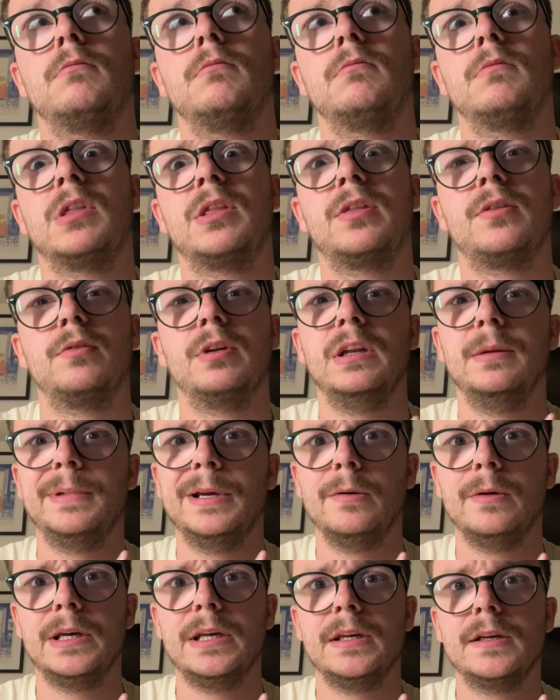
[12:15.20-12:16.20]
3 and a
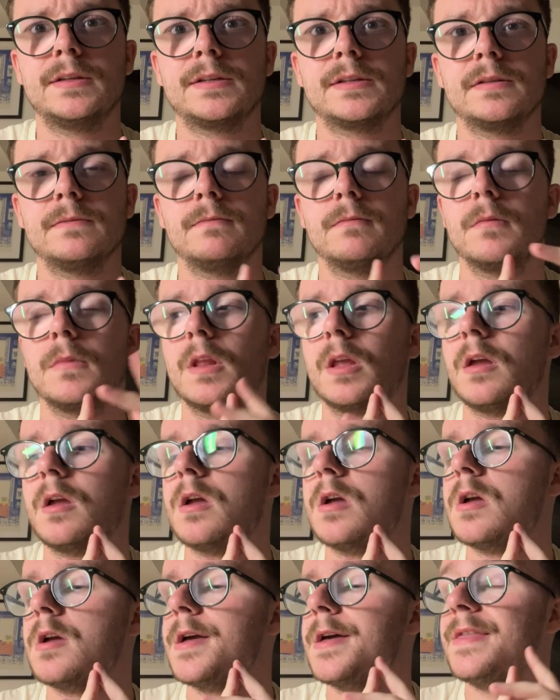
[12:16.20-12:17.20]
bit weeks.
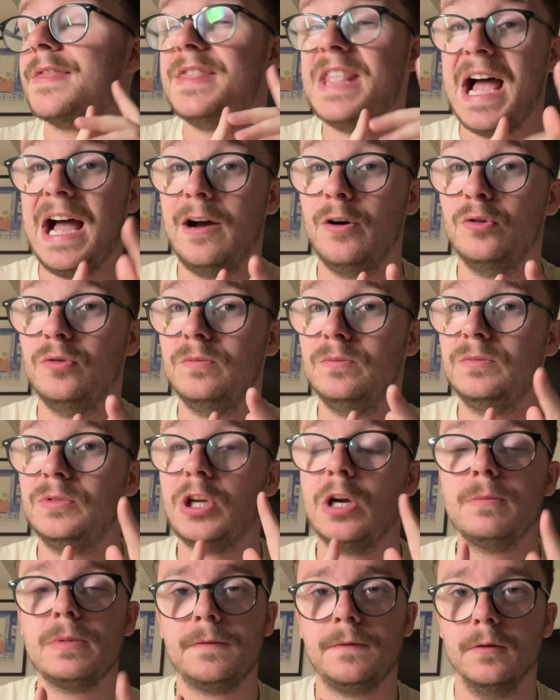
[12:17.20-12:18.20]
Now,
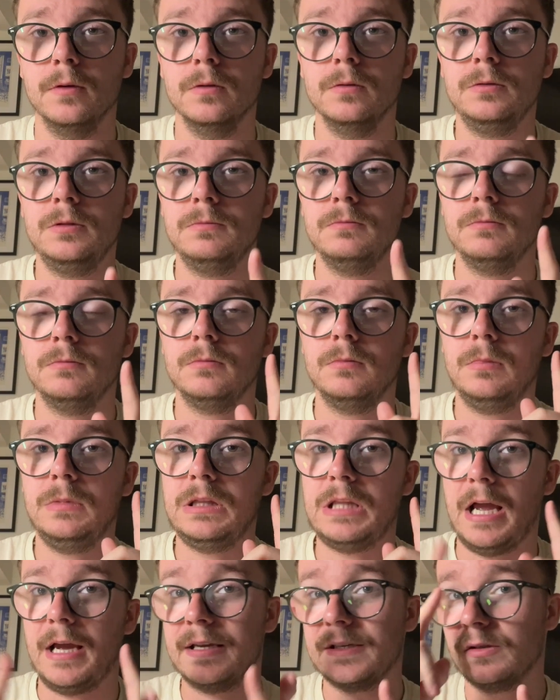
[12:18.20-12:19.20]
don't be fooled,
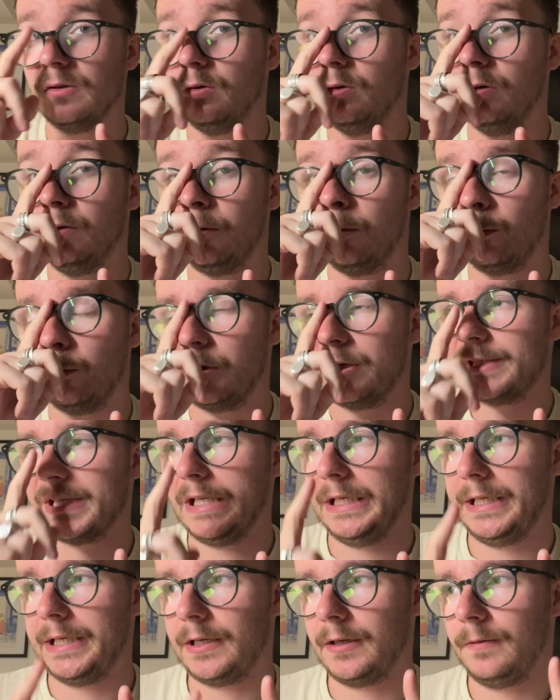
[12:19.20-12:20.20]
that is not all from
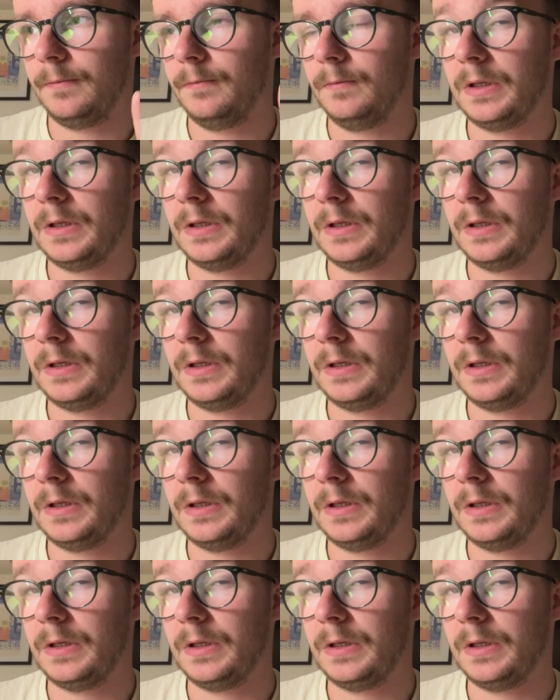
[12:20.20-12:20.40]
reselling.